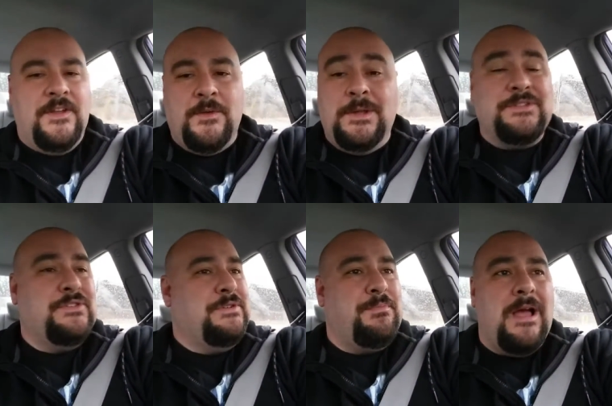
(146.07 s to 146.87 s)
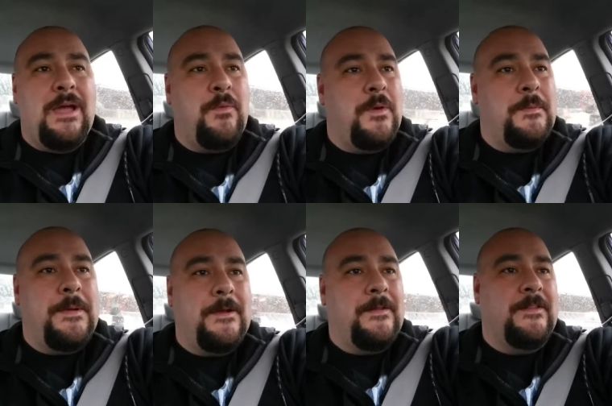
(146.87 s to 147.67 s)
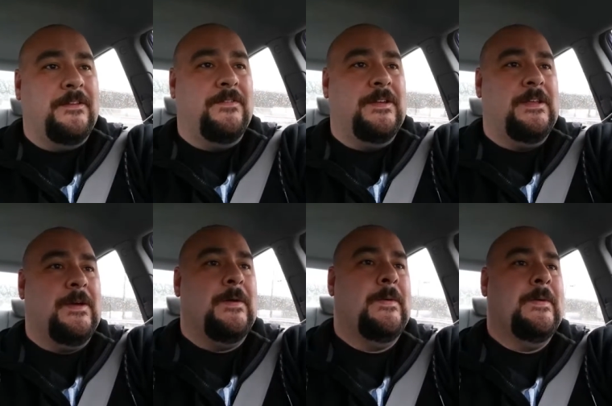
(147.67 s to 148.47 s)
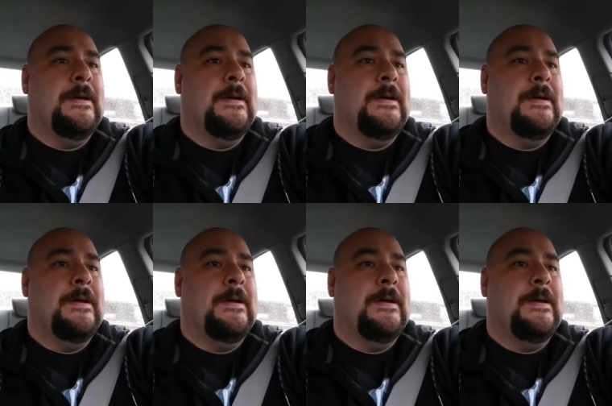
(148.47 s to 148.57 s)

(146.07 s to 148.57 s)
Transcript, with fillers: feeling well, so she probably won't appear in this video.